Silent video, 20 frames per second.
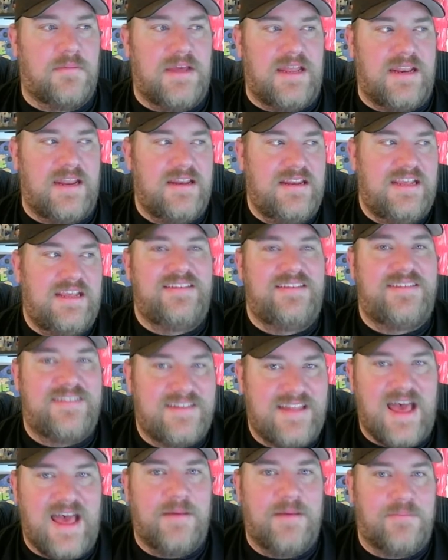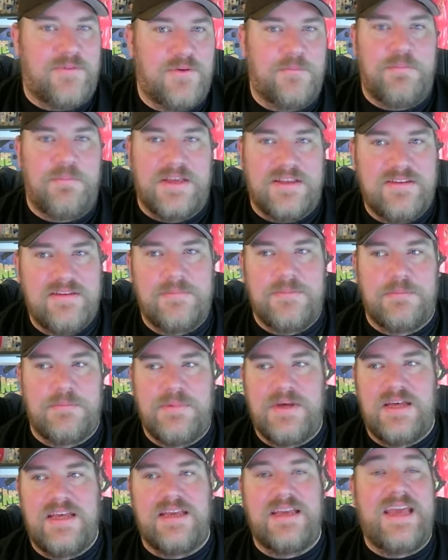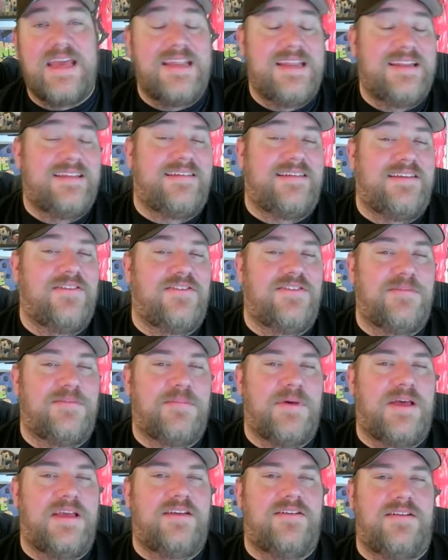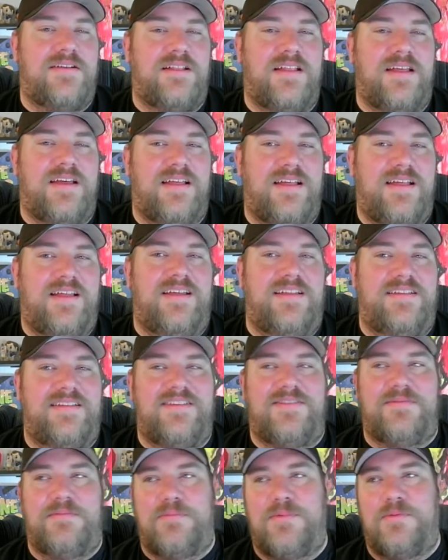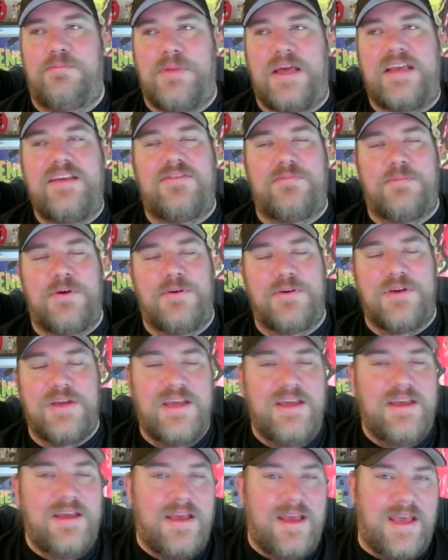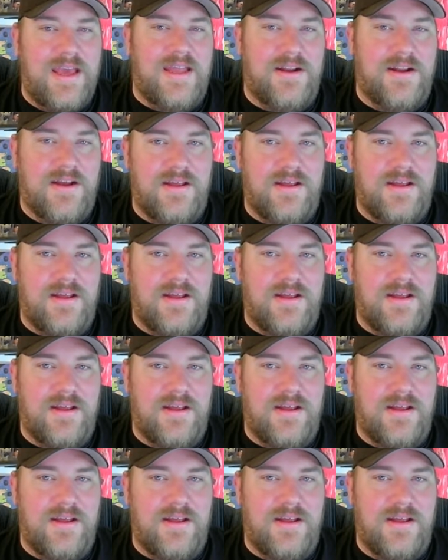And then he stops, picks up a bike and then steals the bike, this bike spoke. And,